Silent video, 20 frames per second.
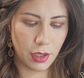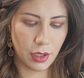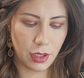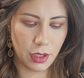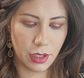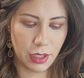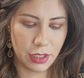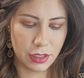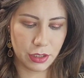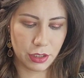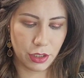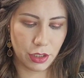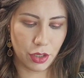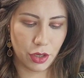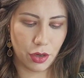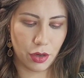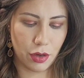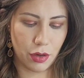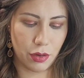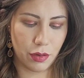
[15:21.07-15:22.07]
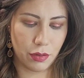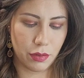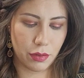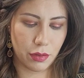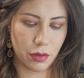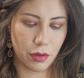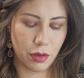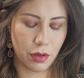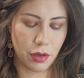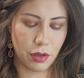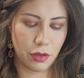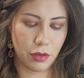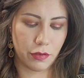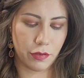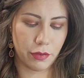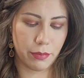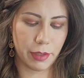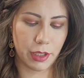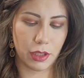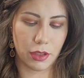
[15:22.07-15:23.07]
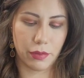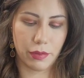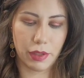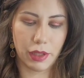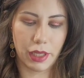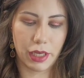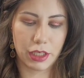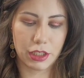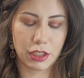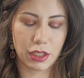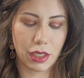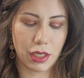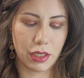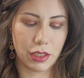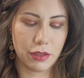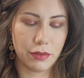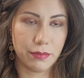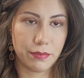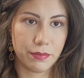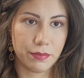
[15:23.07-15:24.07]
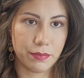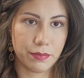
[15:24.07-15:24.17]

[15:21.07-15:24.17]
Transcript: And that's going to go all over my lower lash line.